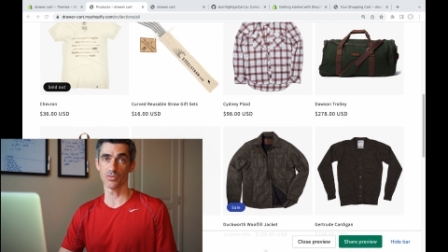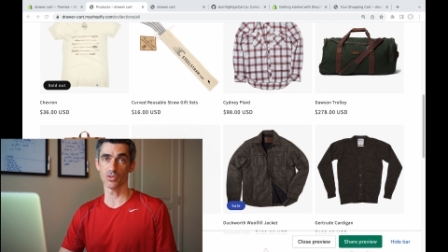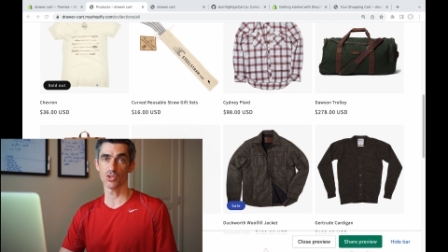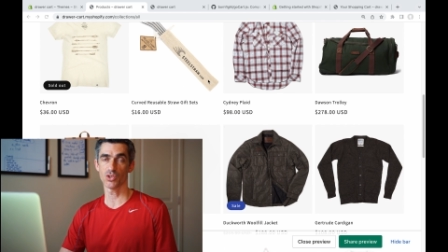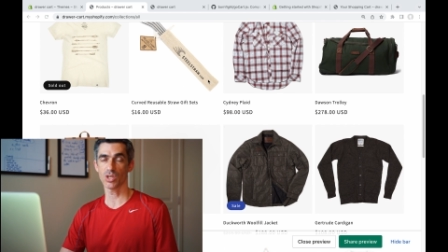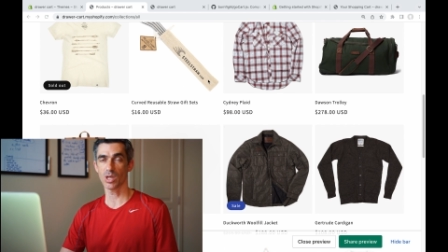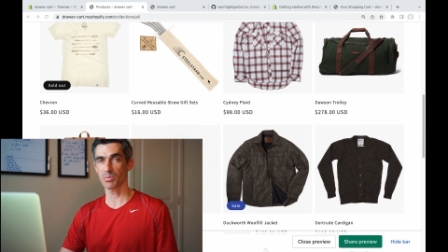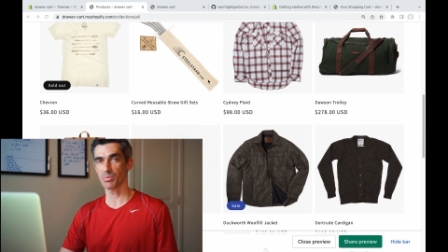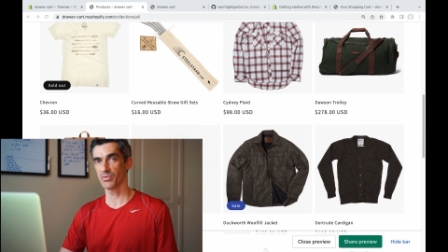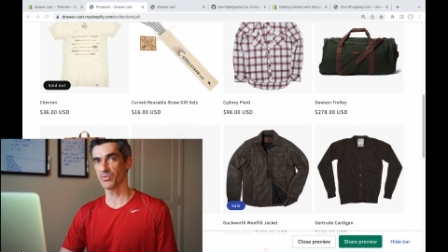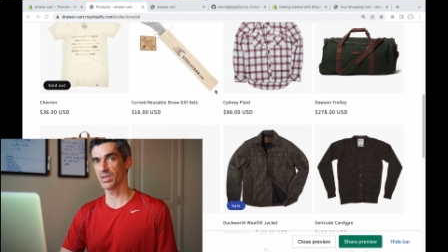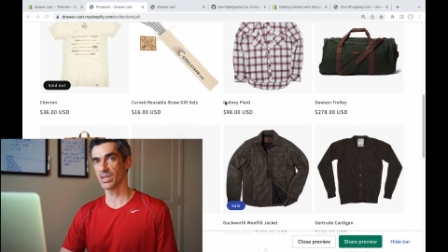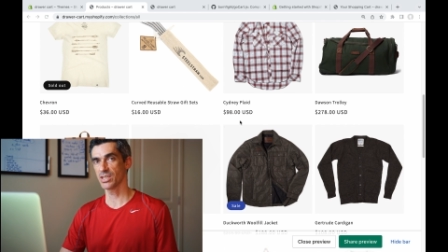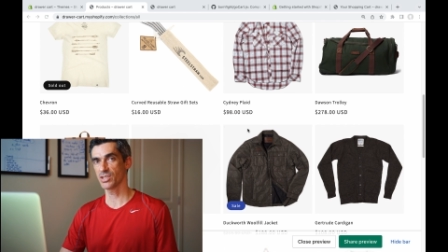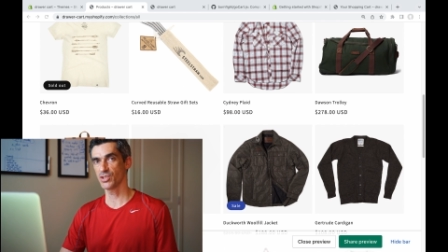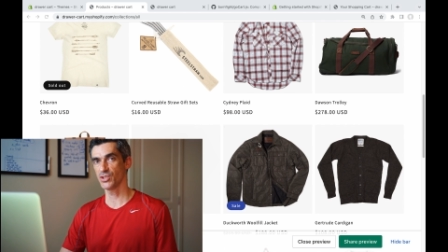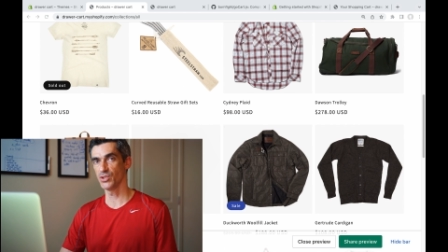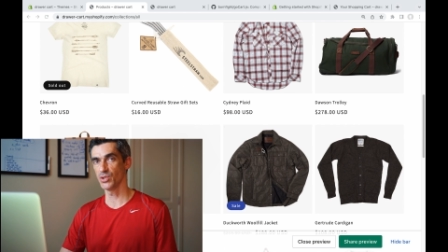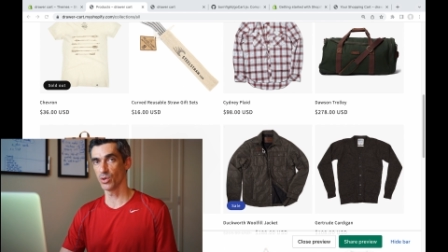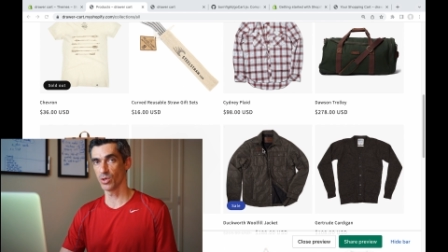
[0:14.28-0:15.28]
for
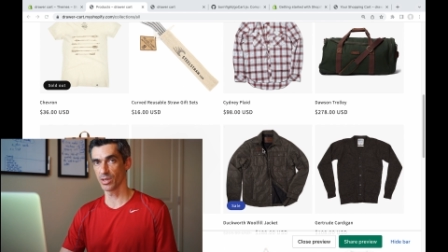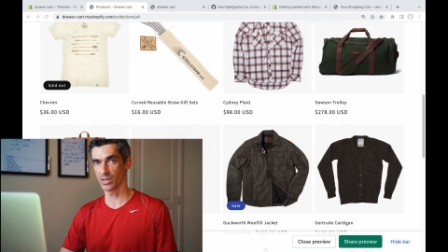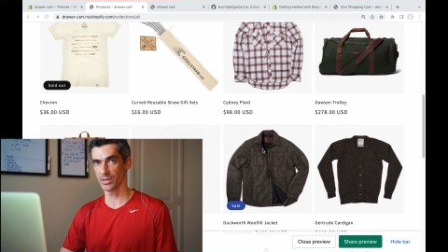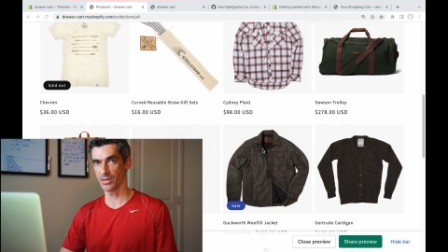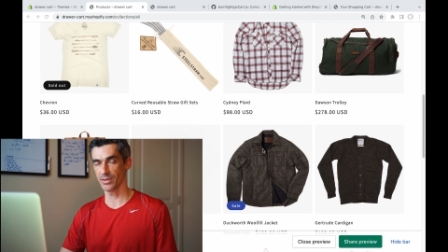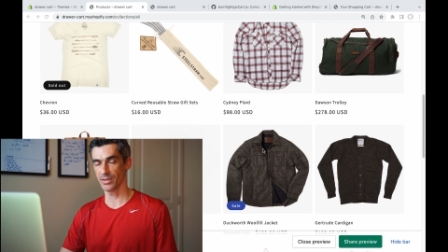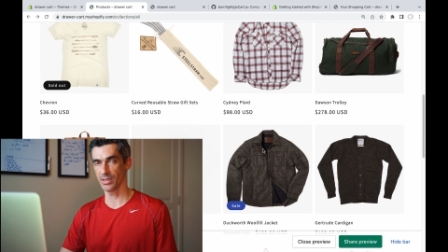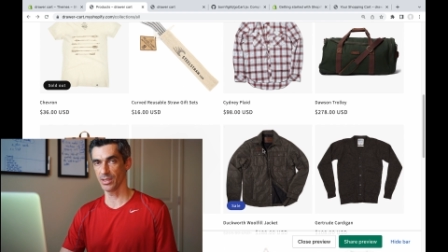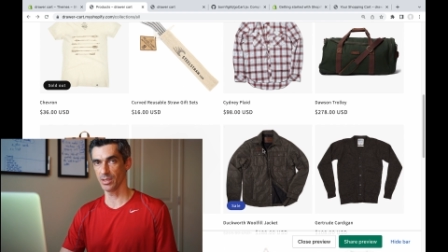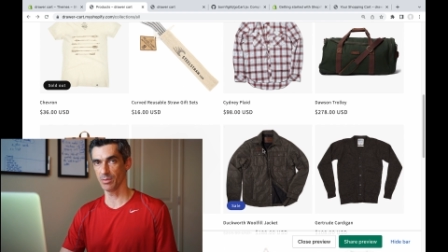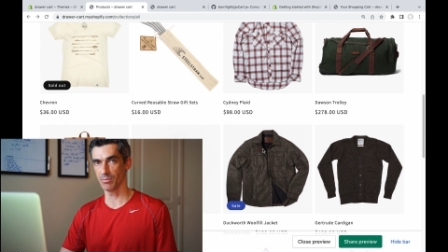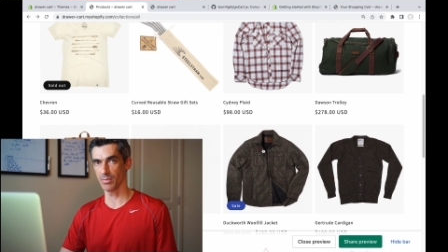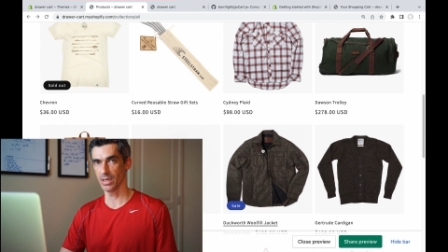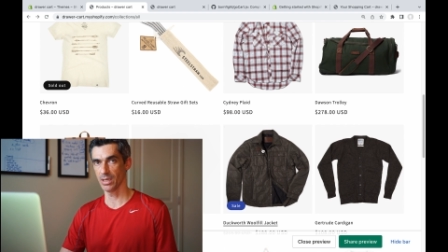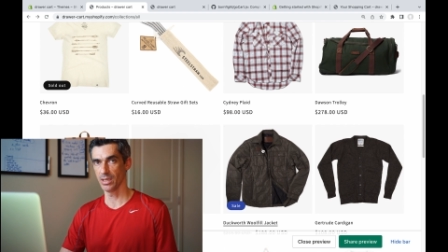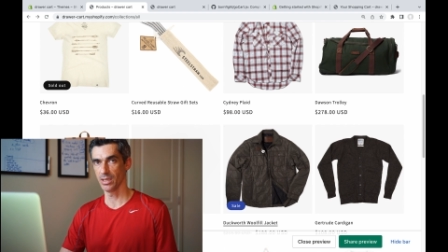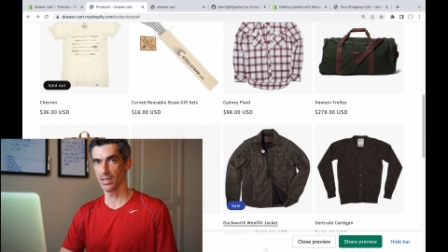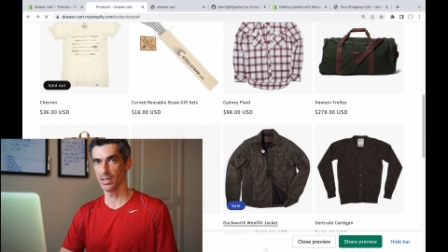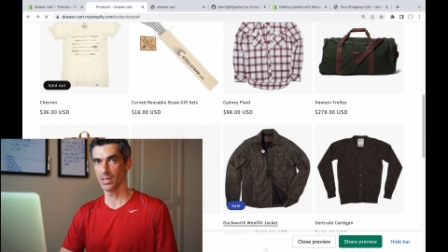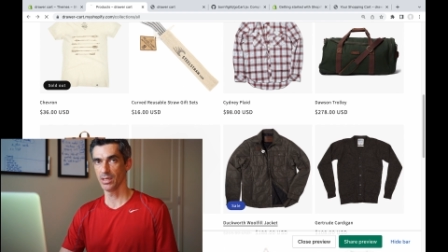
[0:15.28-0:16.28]
Shopify's Dawn theme.
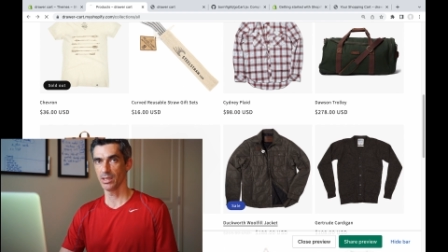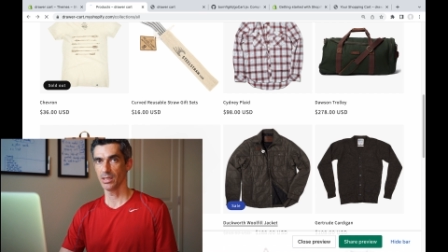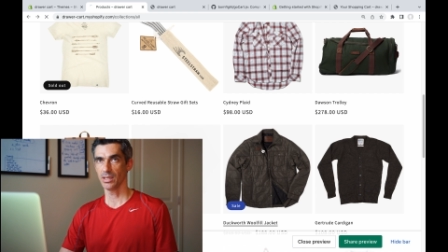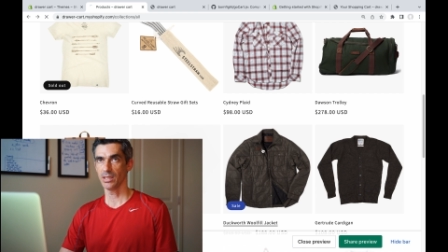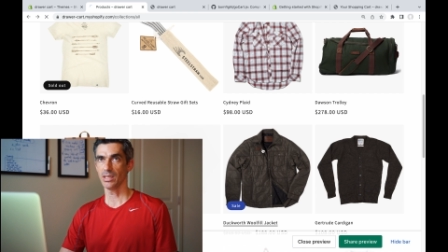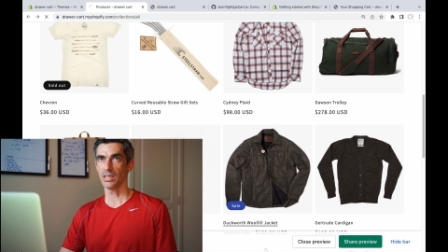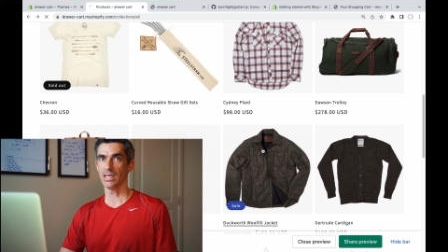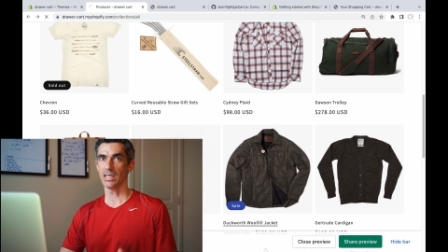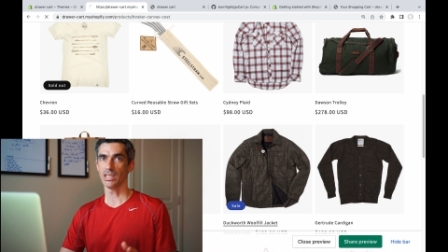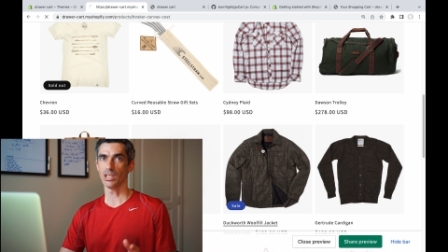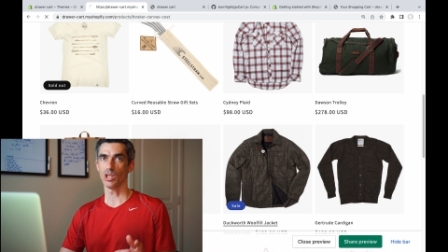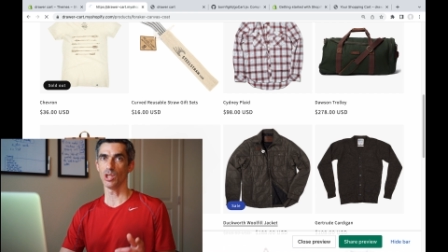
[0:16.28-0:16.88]
It